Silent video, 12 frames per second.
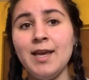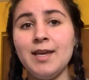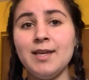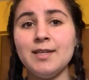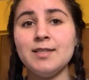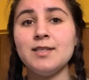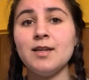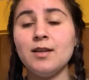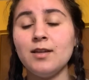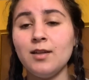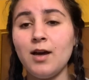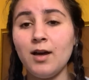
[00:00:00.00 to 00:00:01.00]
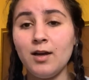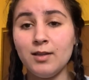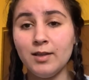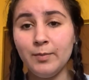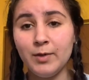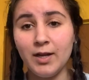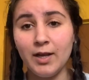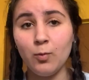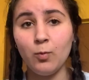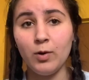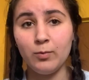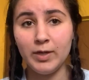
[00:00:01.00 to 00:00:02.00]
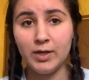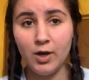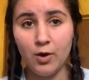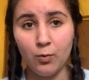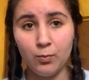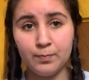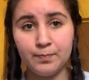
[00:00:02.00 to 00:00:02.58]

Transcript: is limiting what we know.